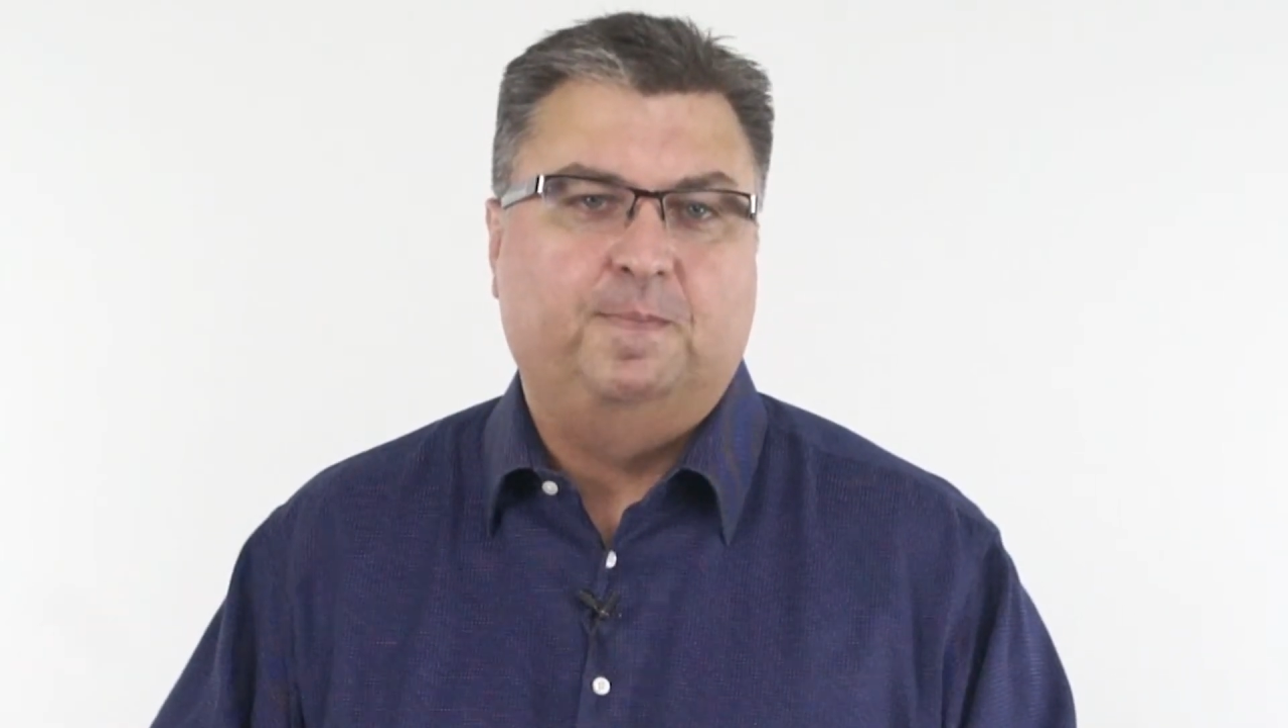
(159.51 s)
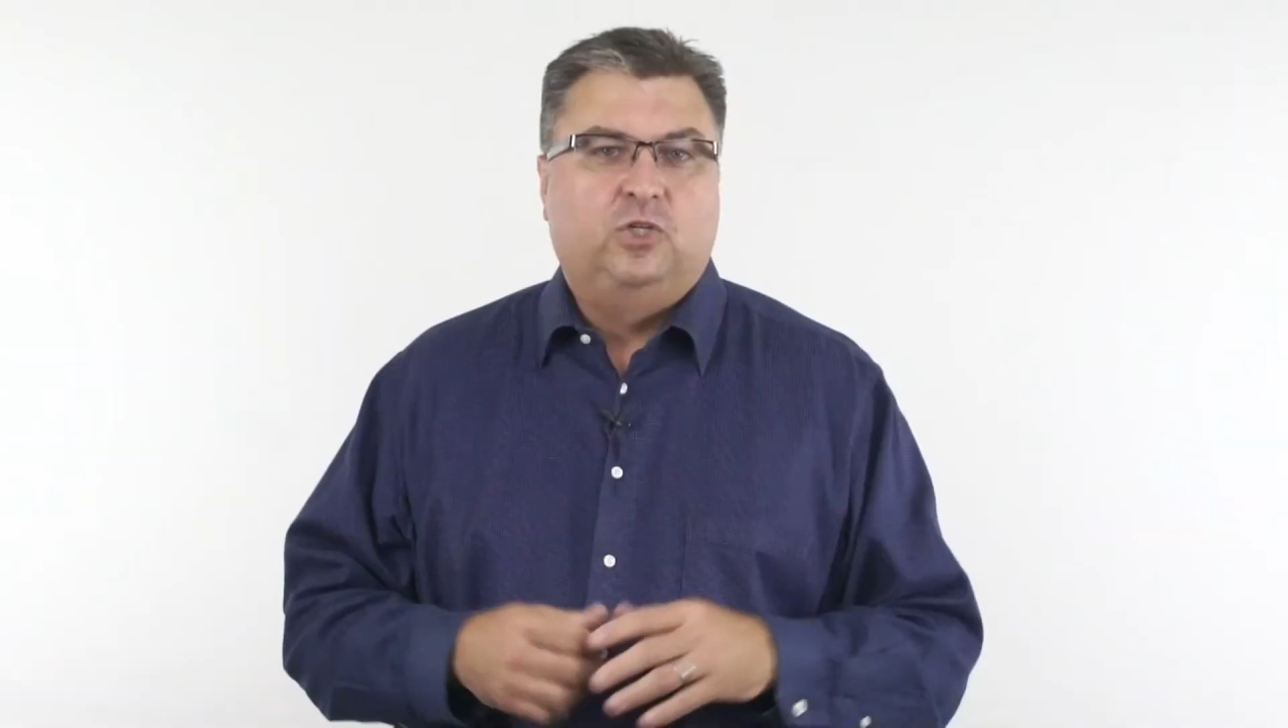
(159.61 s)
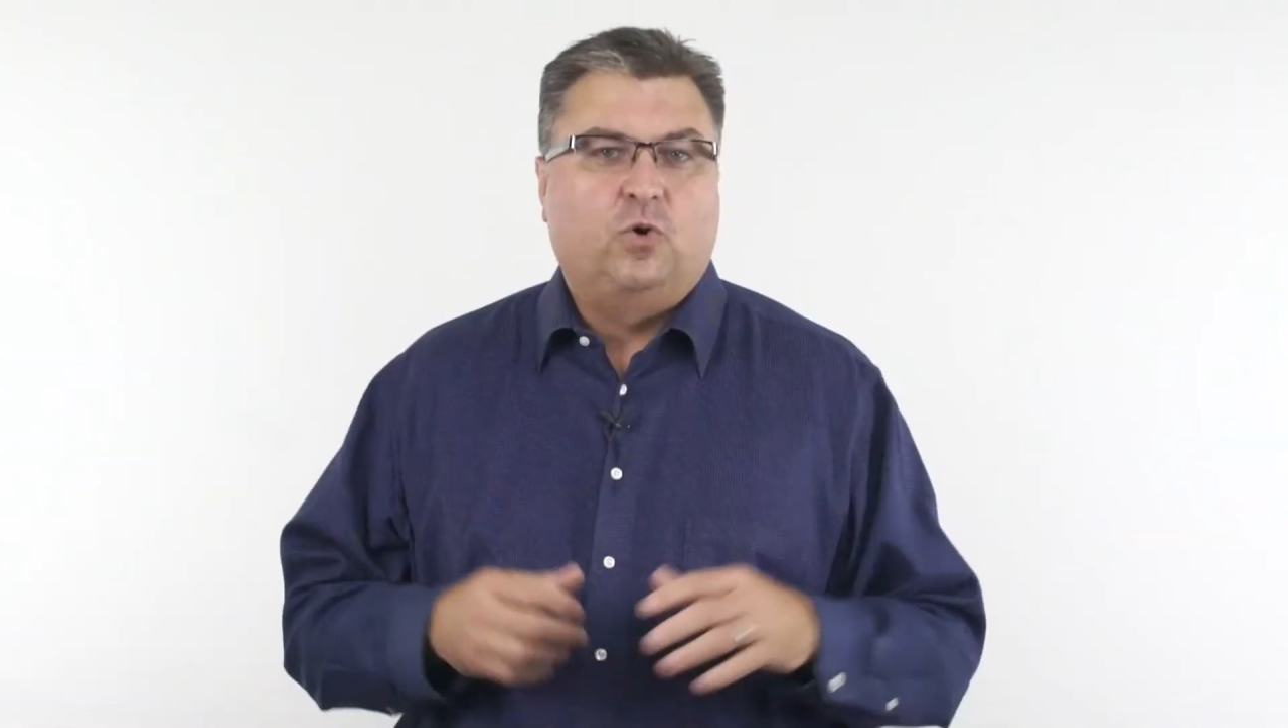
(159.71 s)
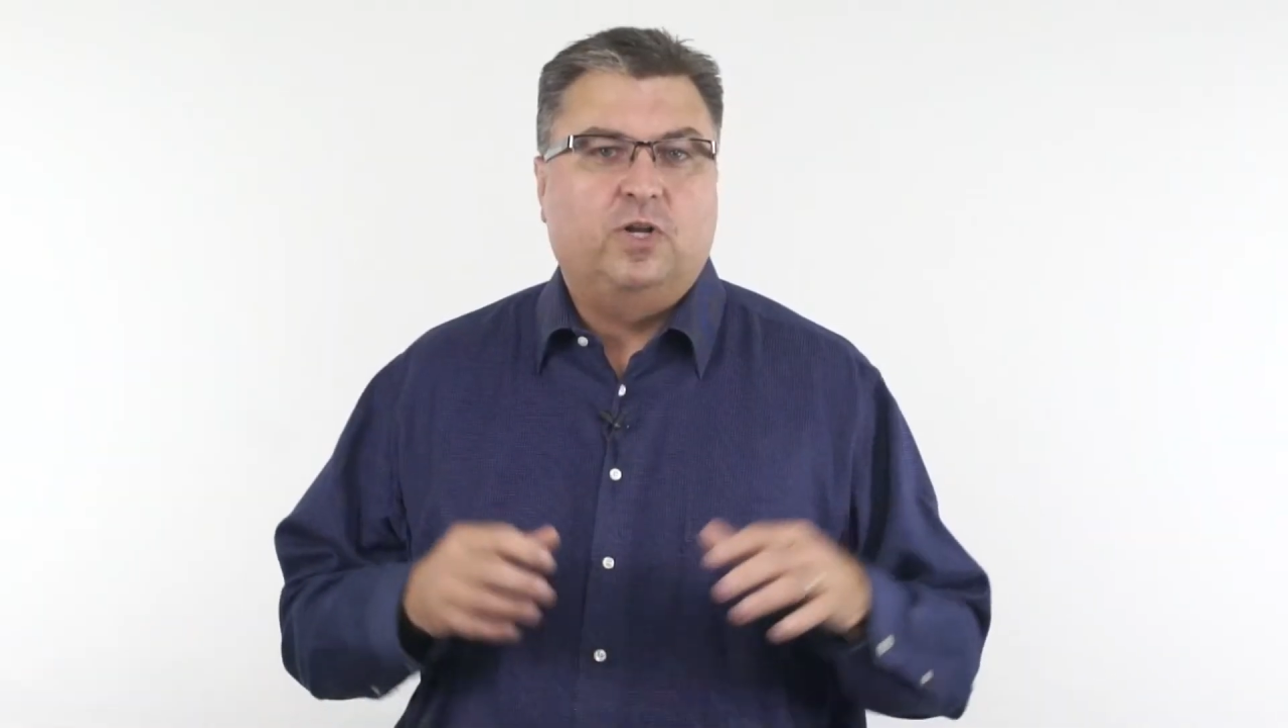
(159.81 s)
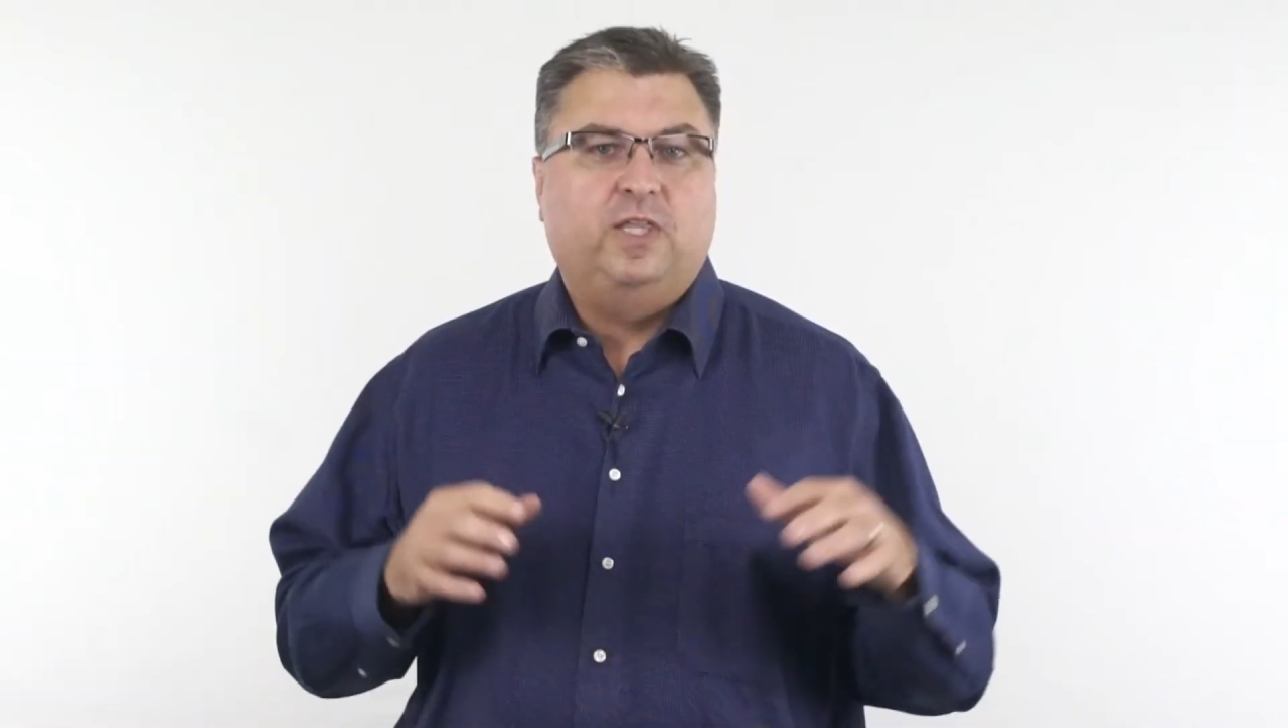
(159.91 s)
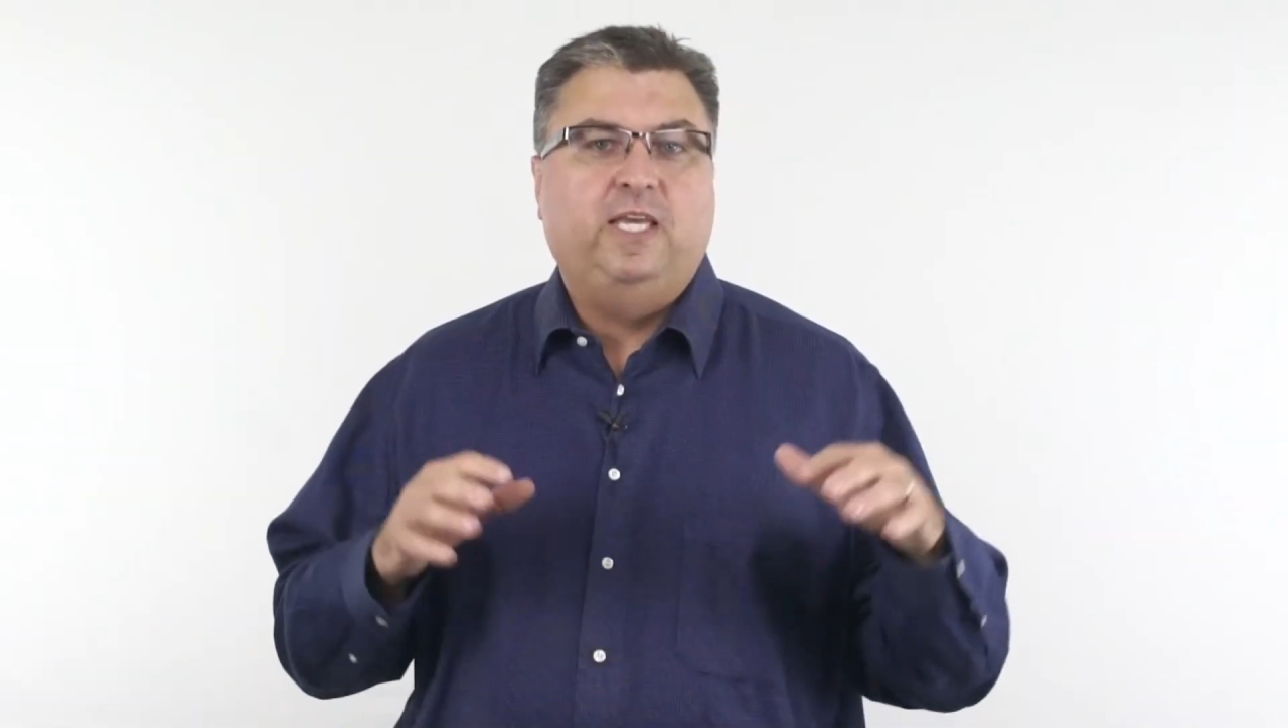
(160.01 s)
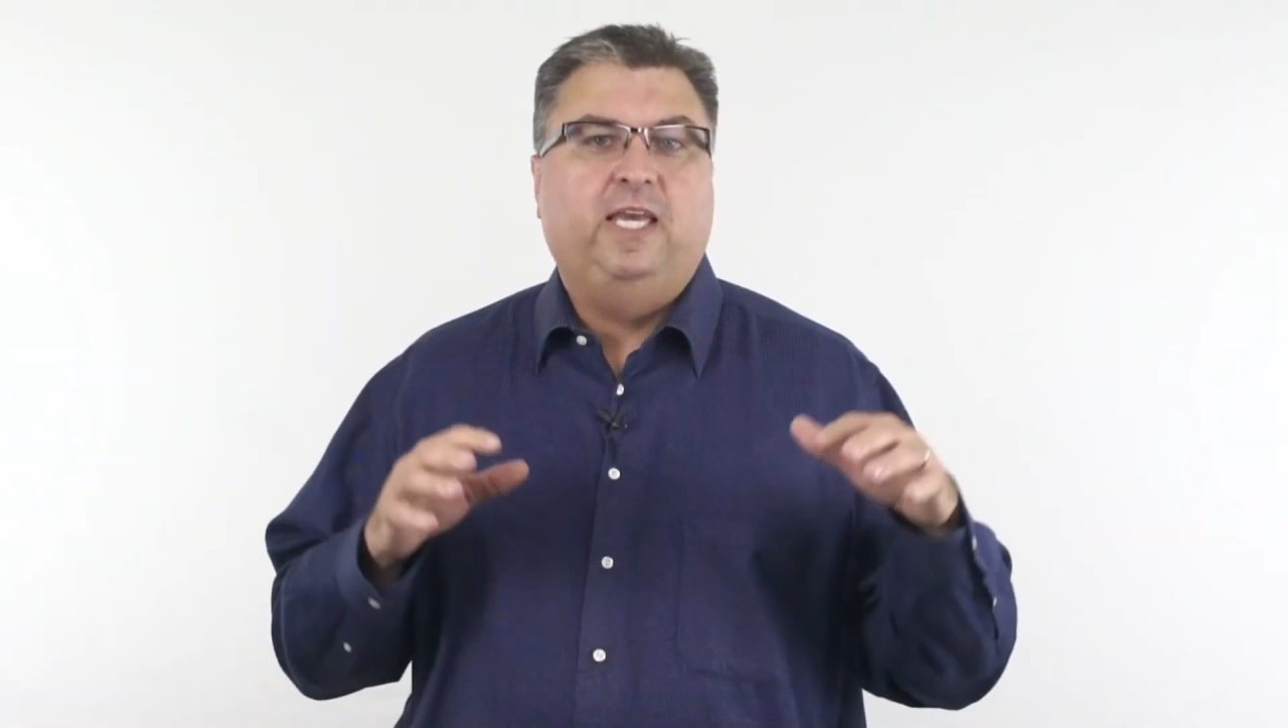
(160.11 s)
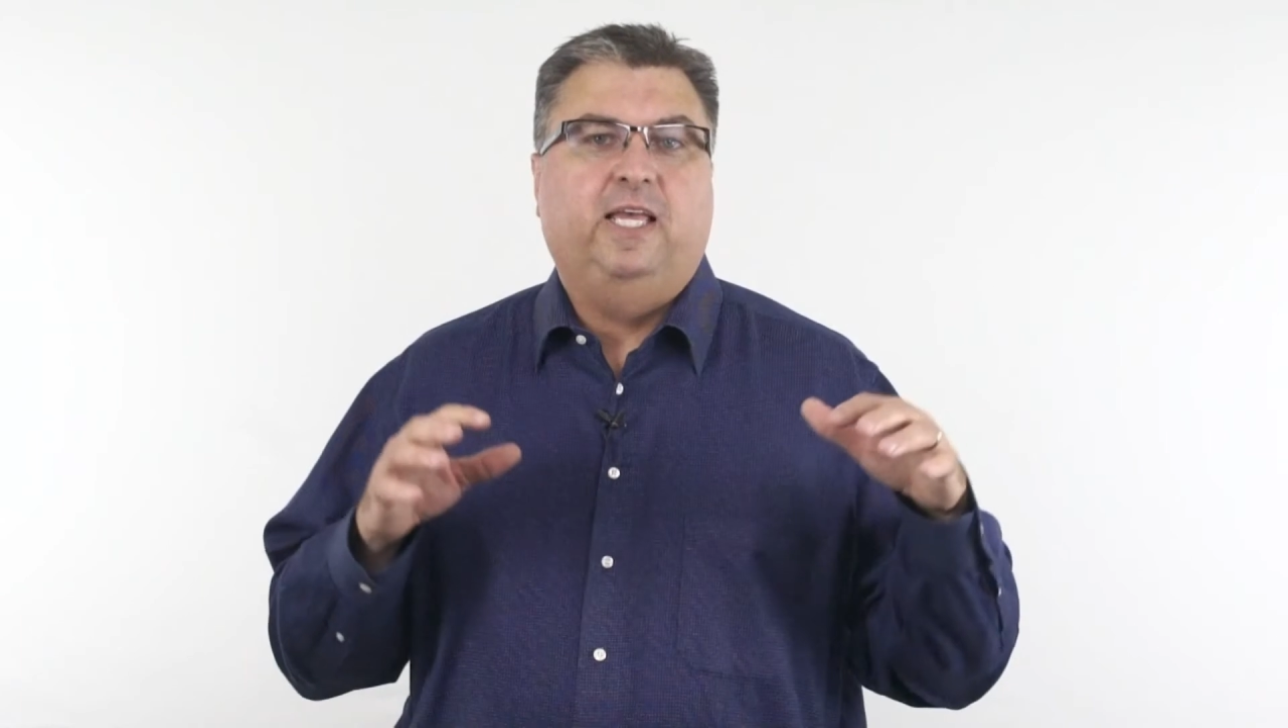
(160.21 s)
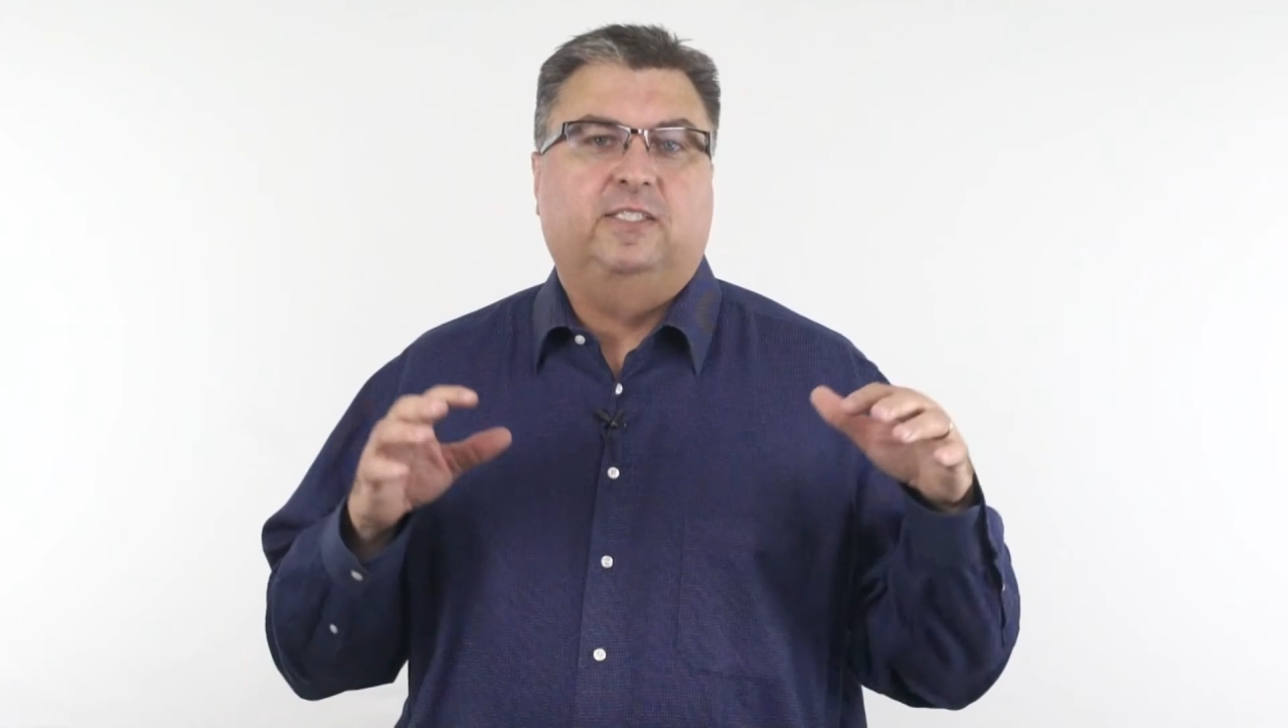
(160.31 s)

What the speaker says: Dorothy's